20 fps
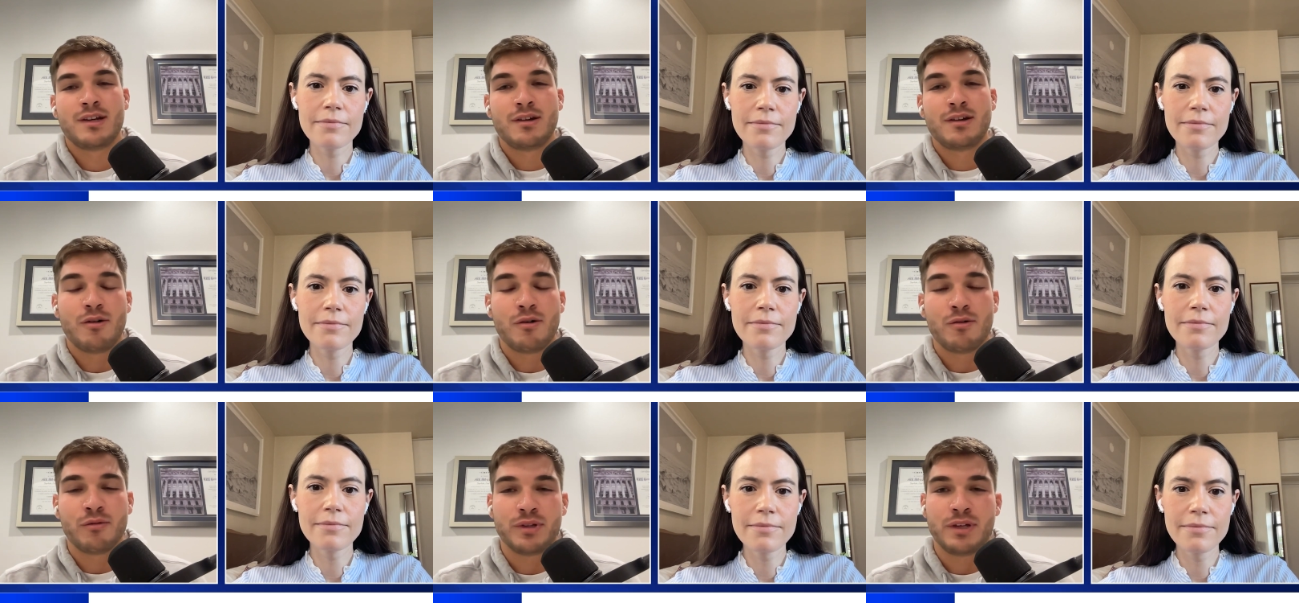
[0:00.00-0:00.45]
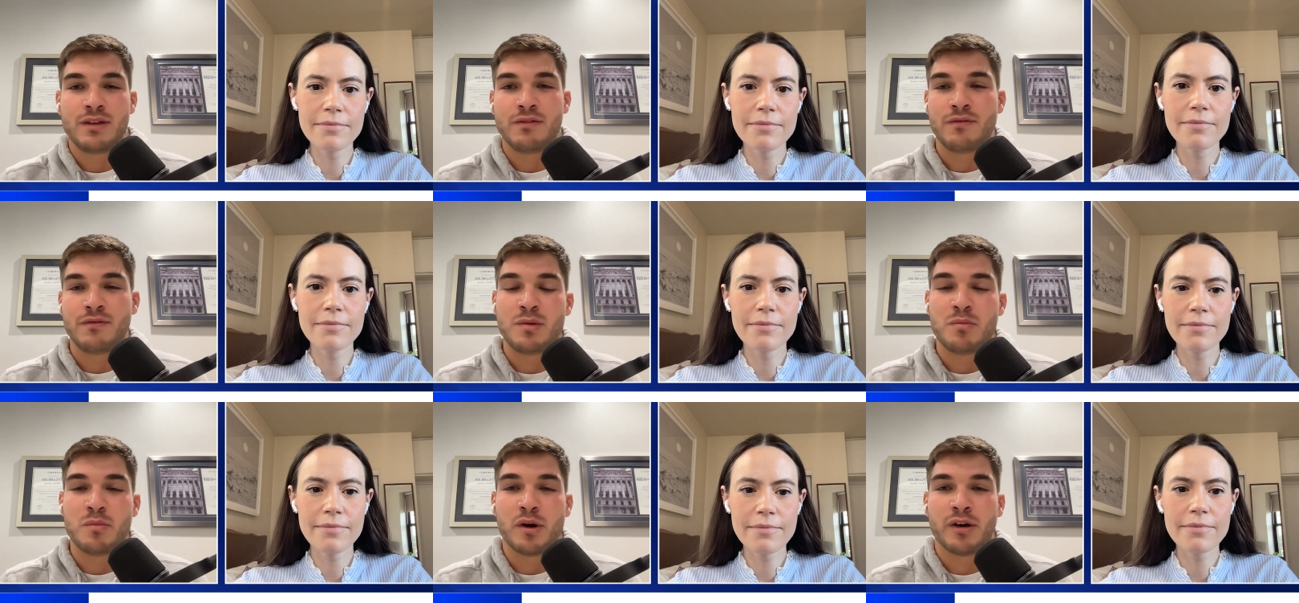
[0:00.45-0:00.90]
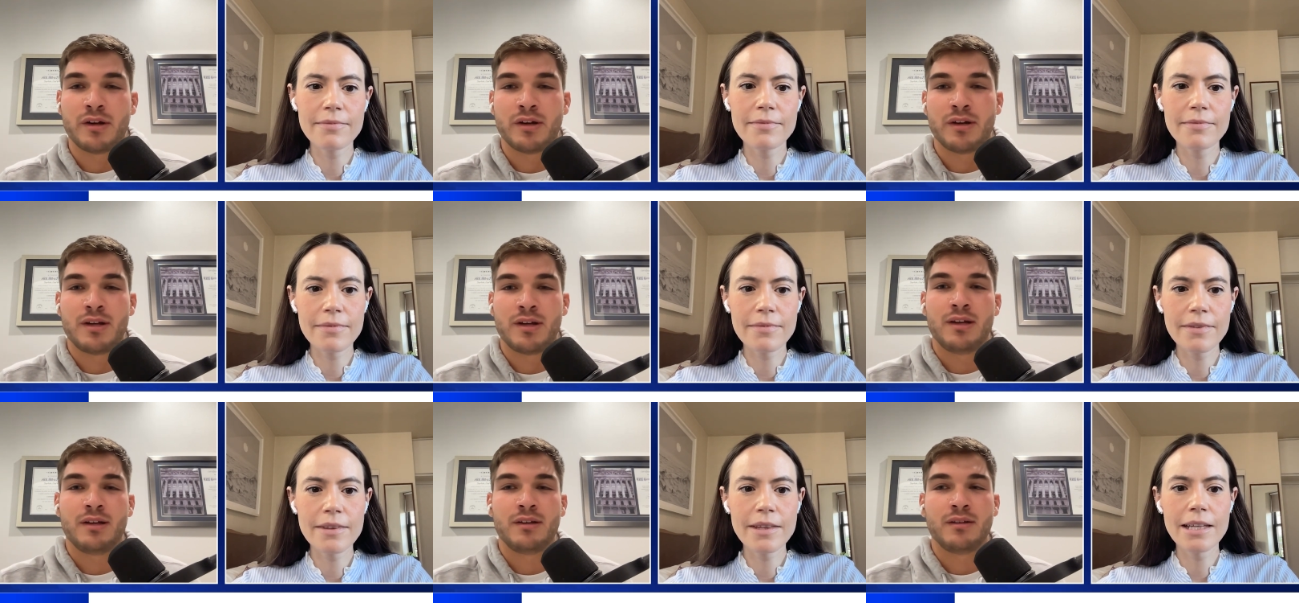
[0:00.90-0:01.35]
Speaker 1: whole EV
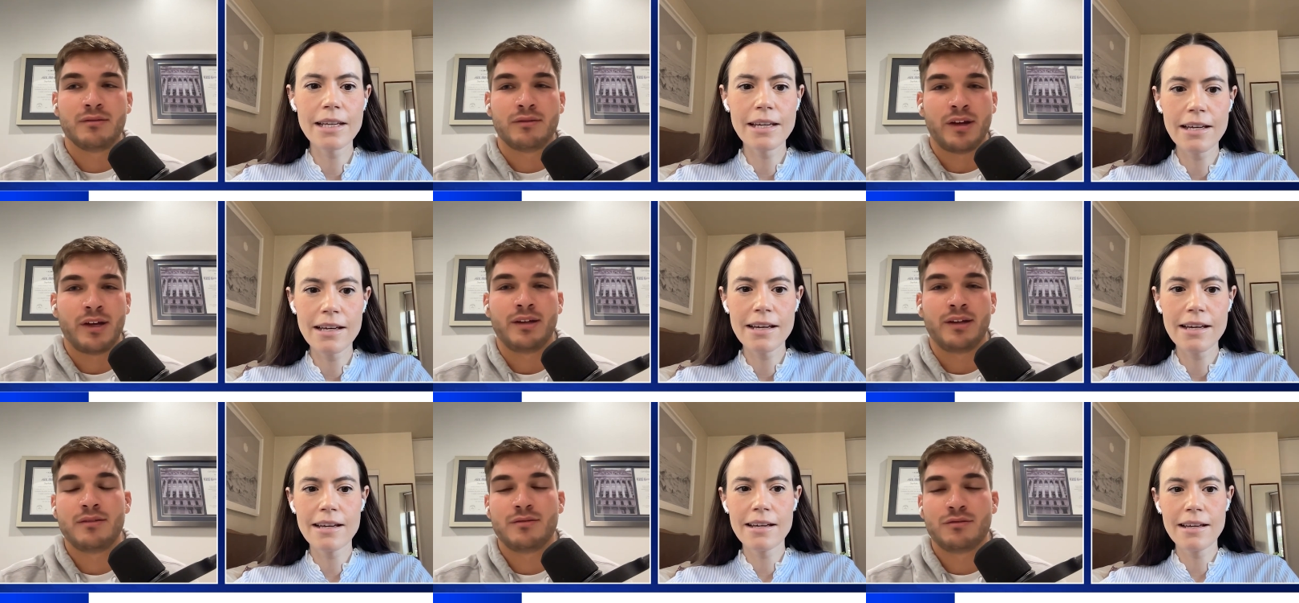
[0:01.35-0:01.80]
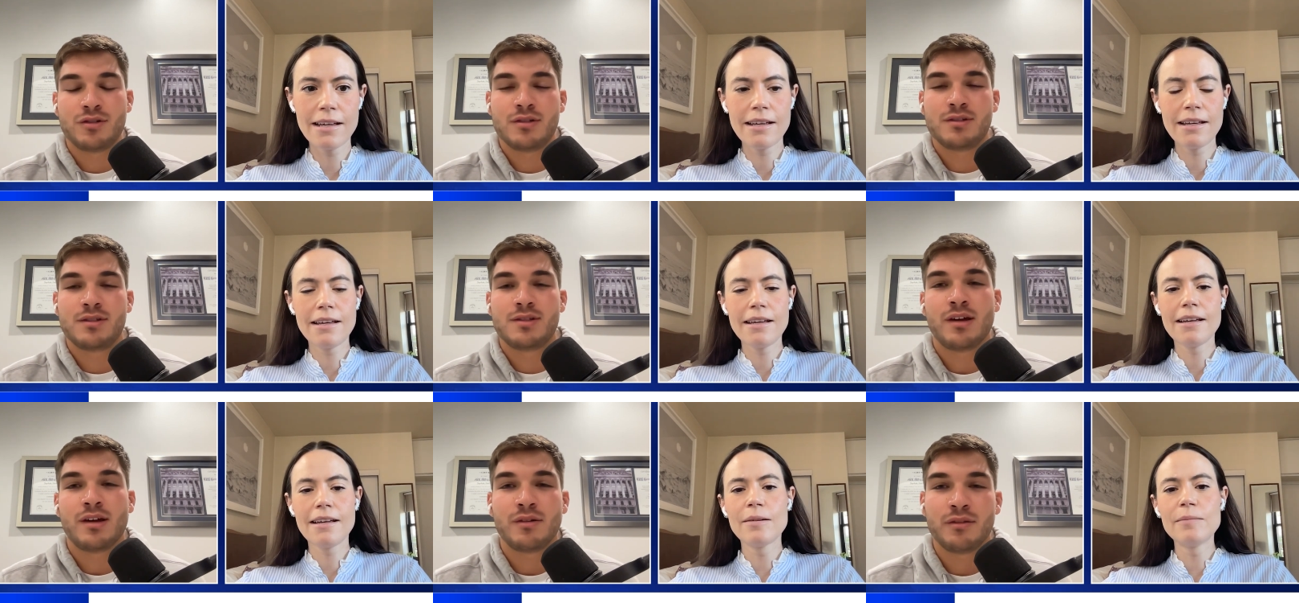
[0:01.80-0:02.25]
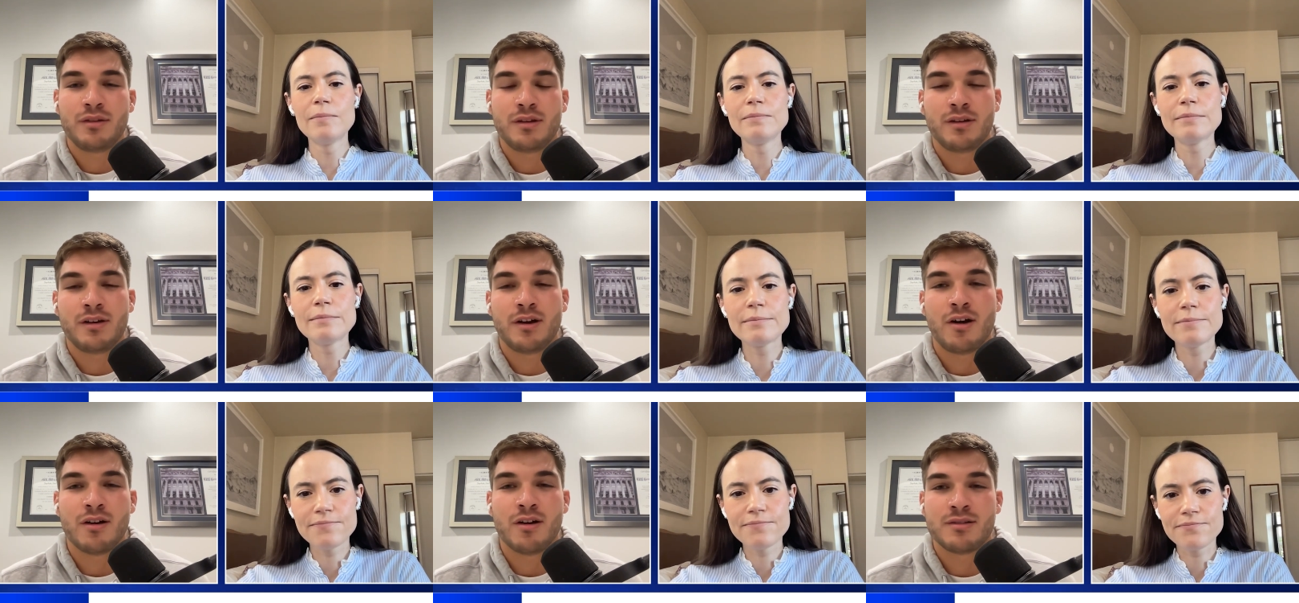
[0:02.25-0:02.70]
marketing. Like just sell the
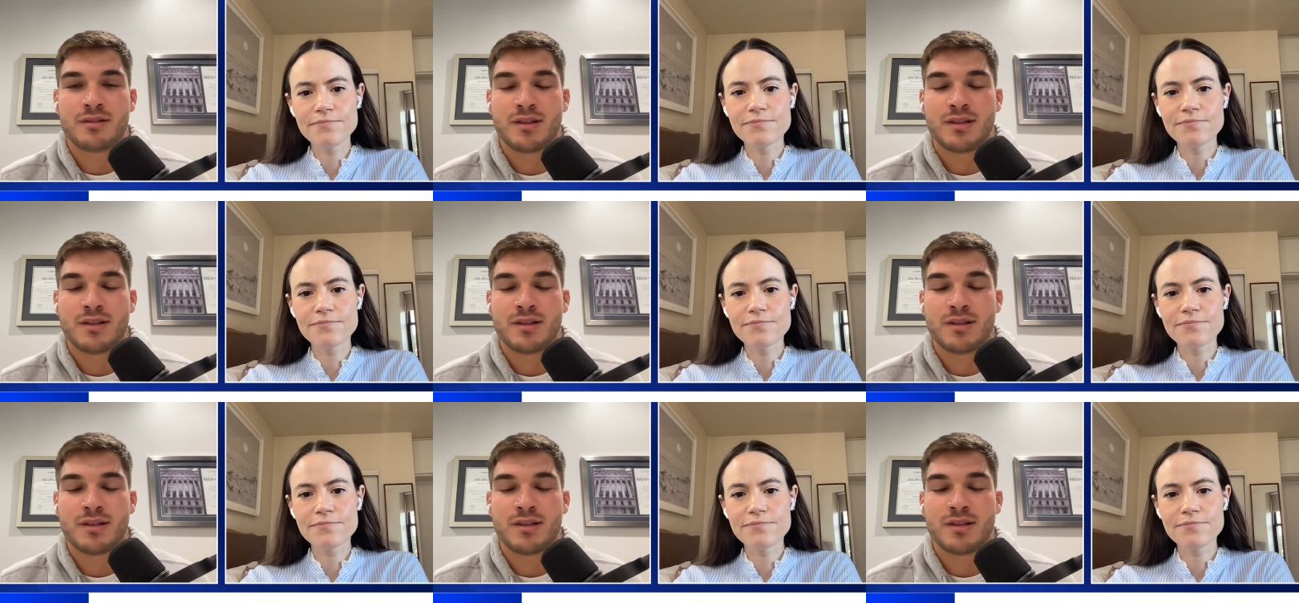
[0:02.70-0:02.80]
cars